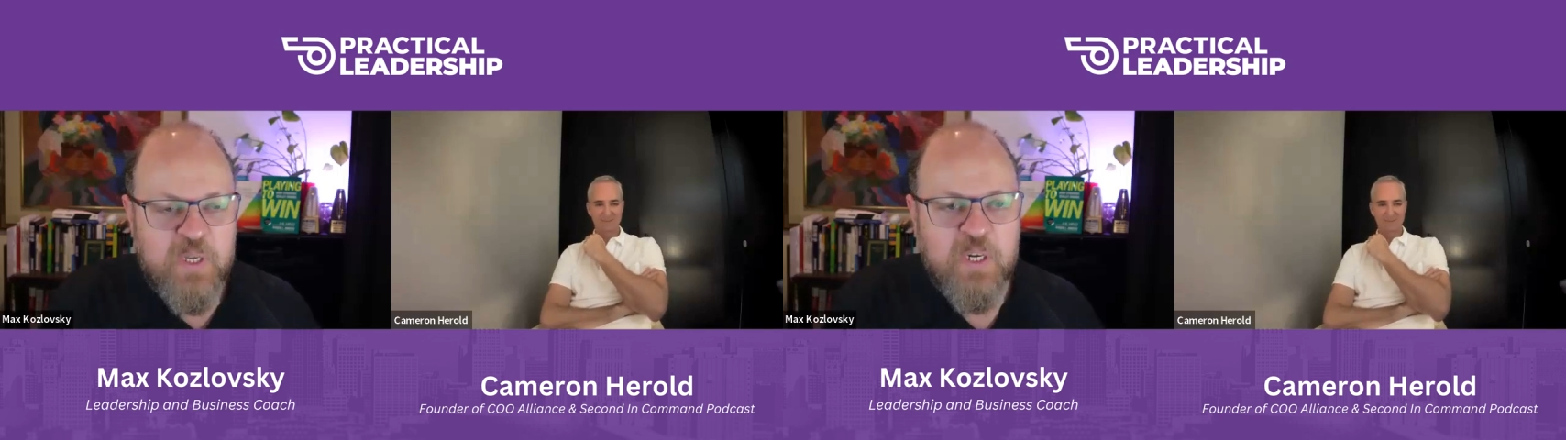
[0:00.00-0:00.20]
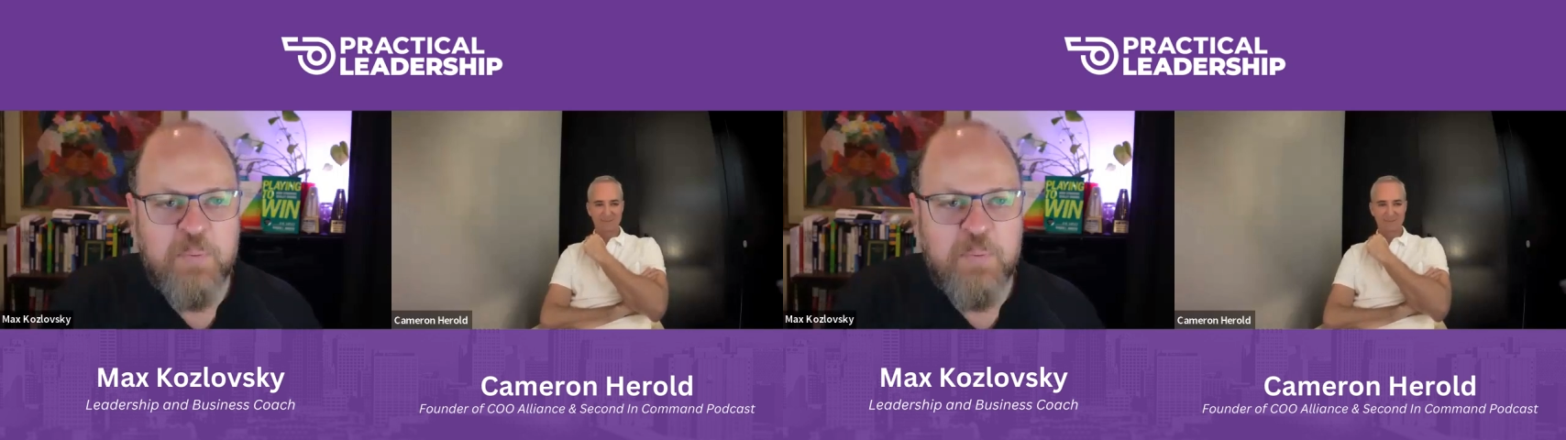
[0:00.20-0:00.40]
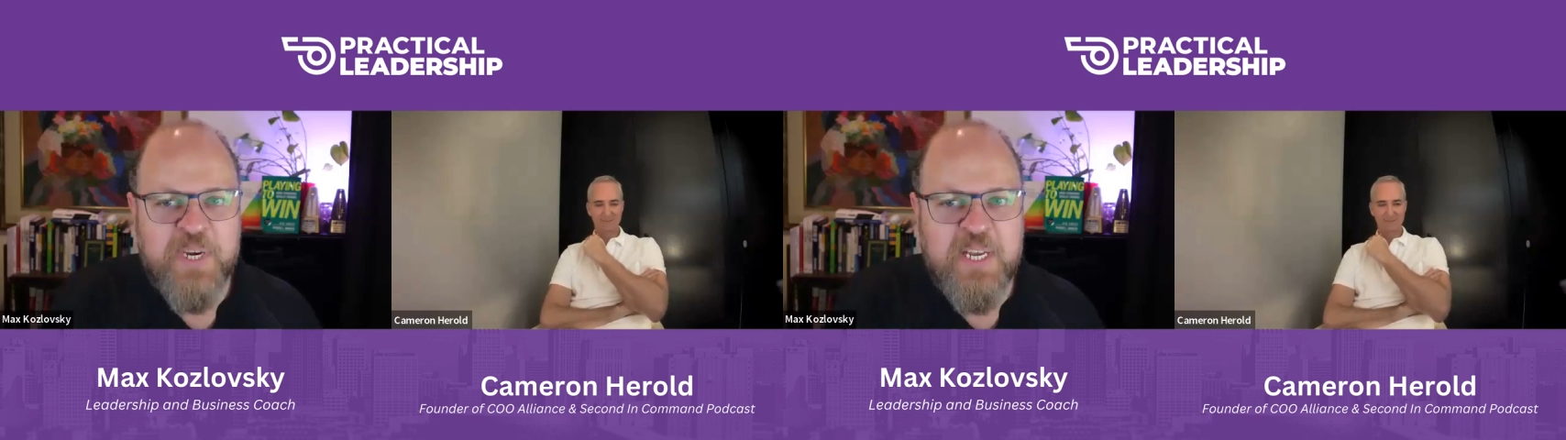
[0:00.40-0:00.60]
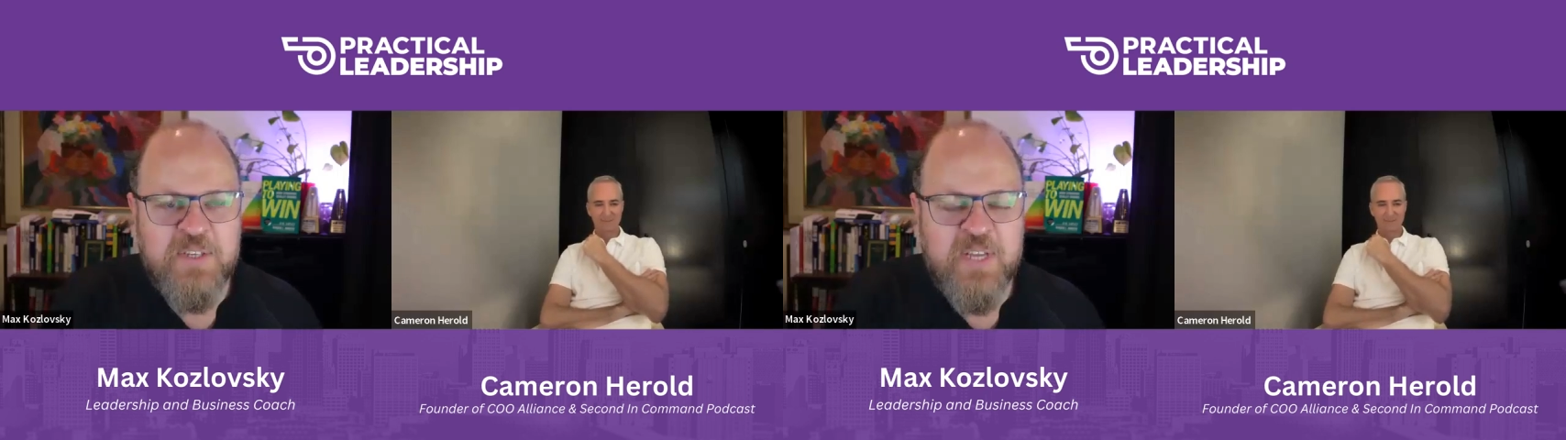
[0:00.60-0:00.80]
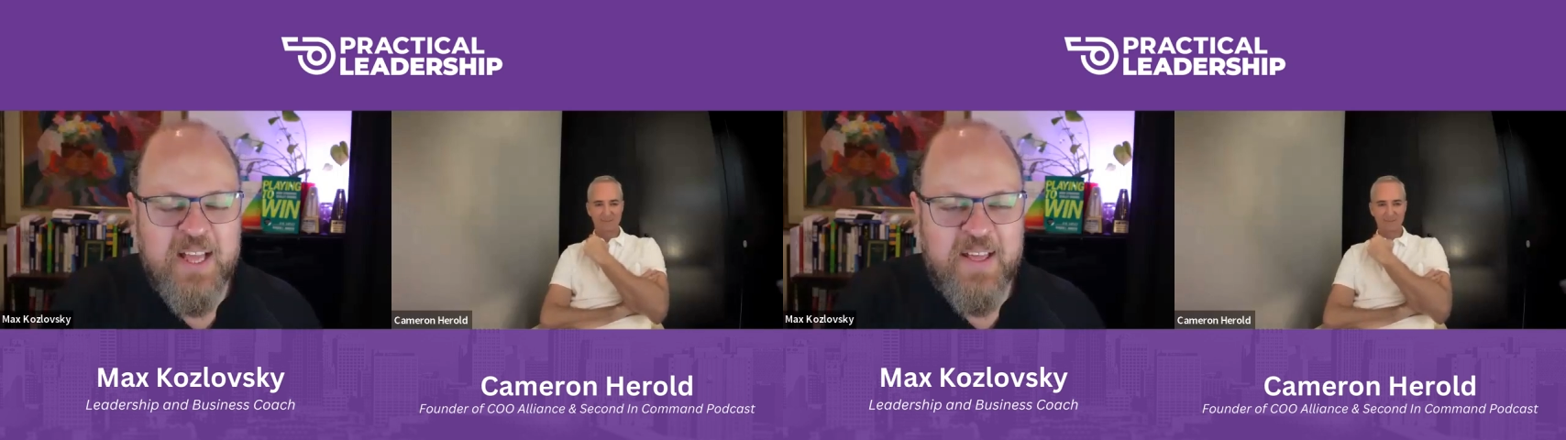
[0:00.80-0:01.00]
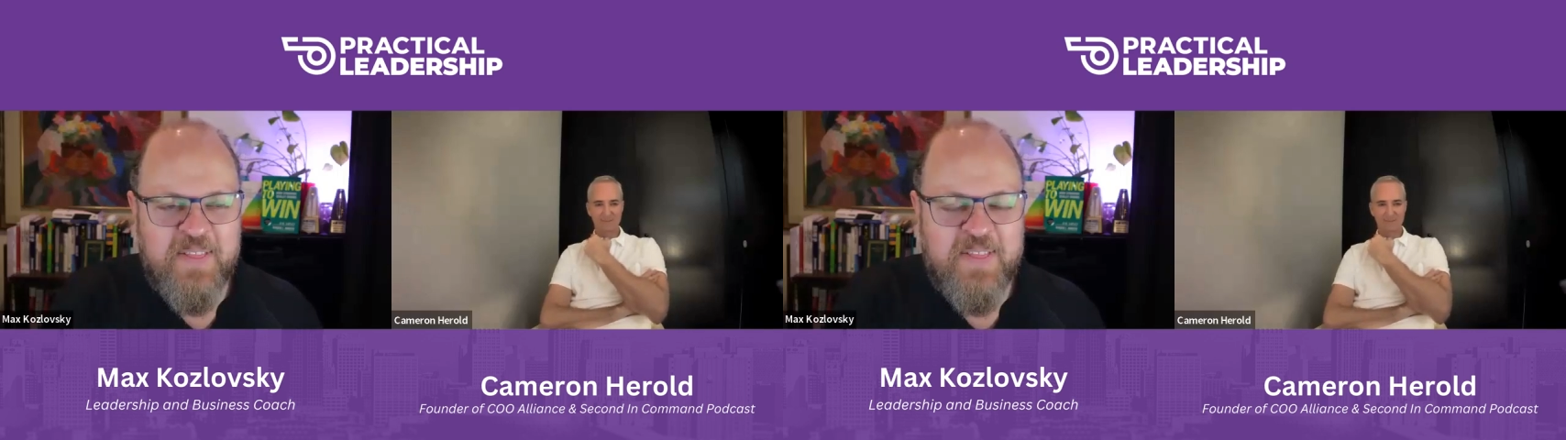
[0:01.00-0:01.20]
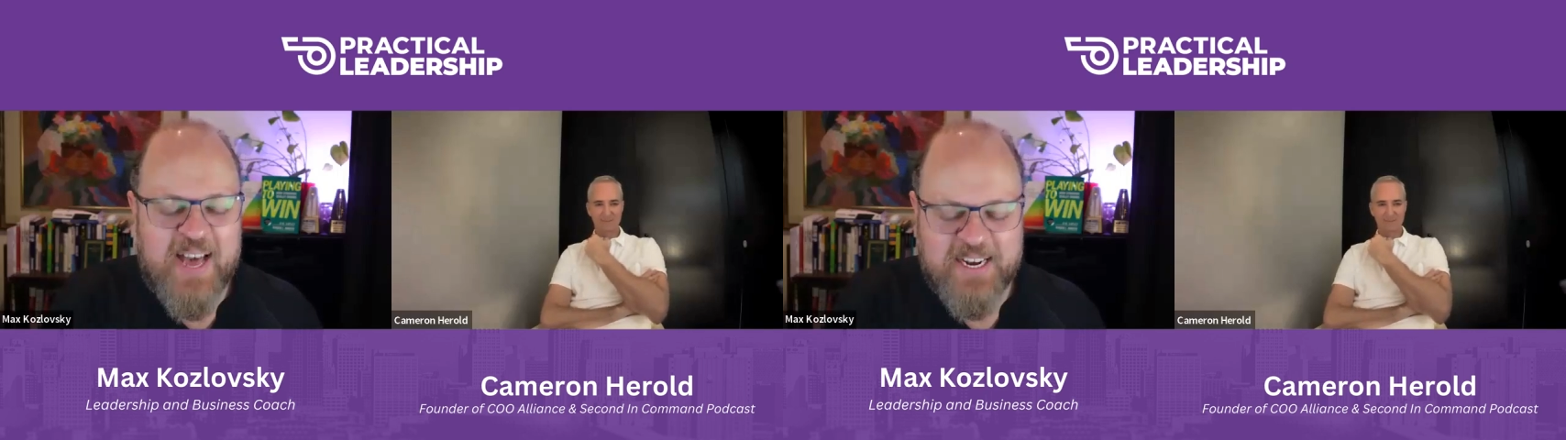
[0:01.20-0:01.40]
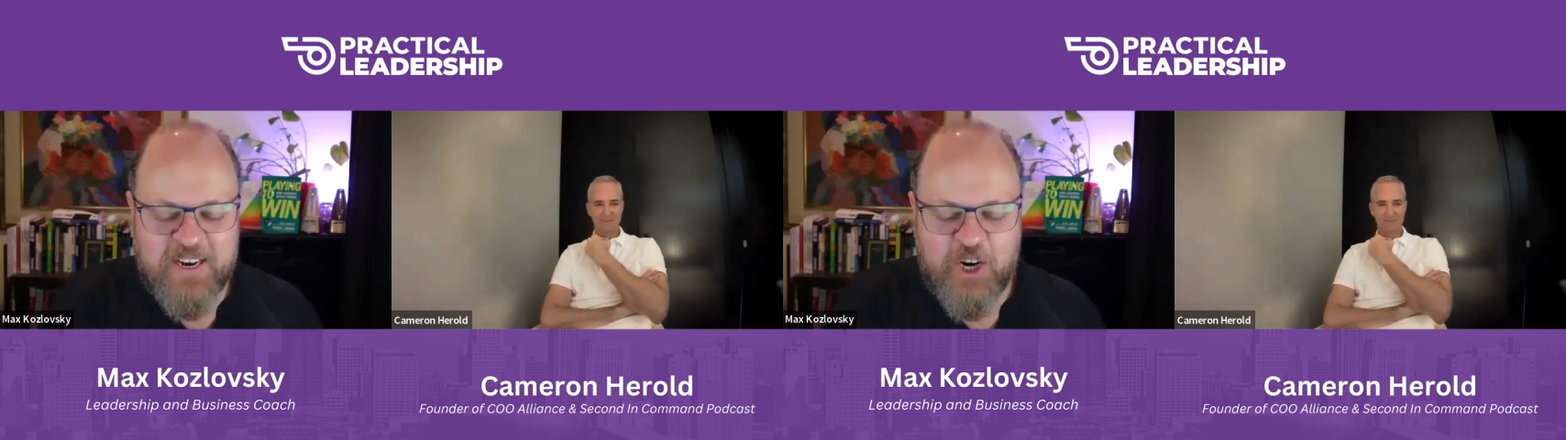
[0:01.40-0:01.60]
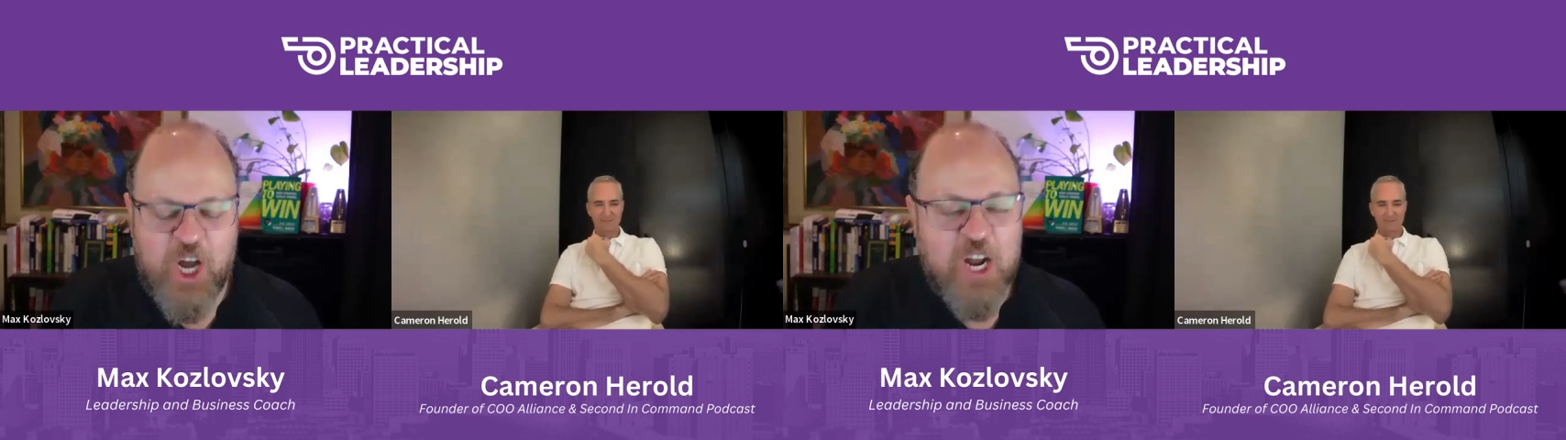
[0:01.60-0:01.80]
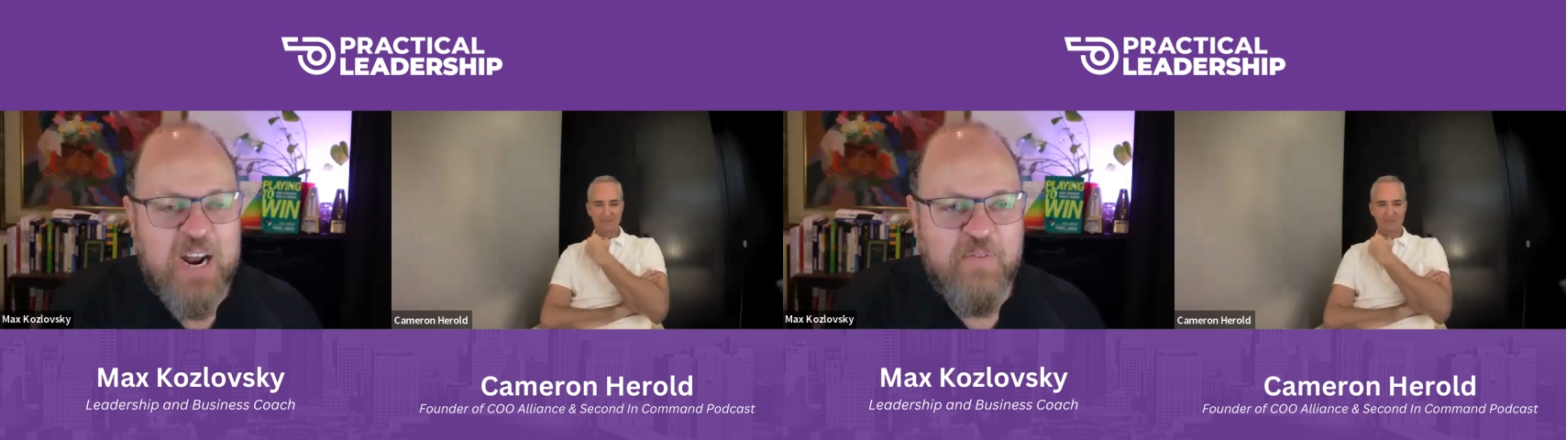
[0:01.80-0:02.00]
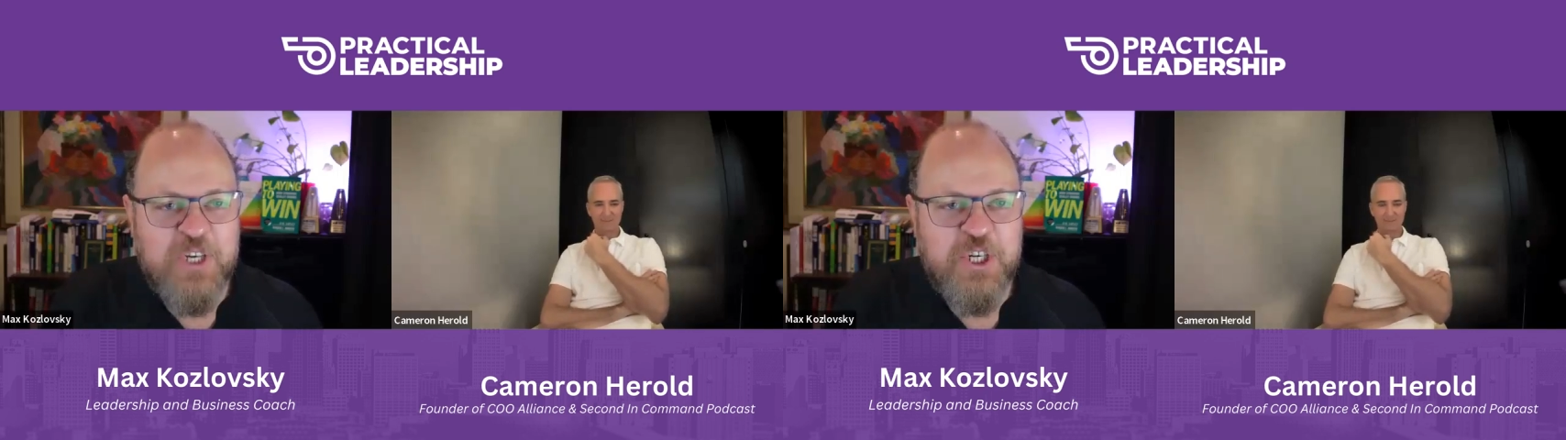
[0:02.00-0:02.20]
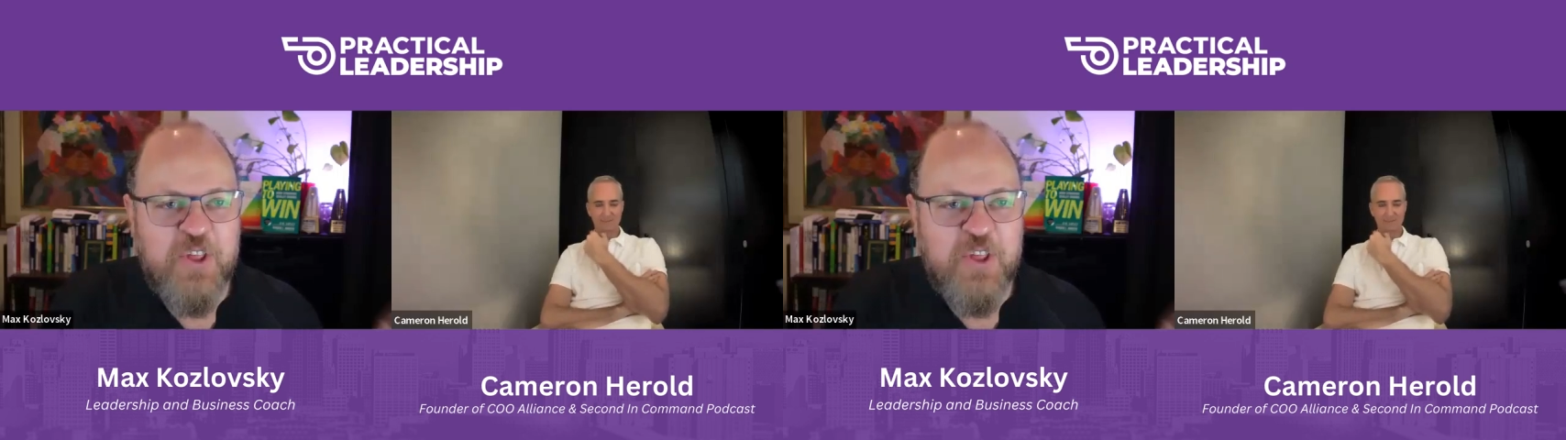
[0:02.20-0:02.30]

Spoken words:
companies that are not average,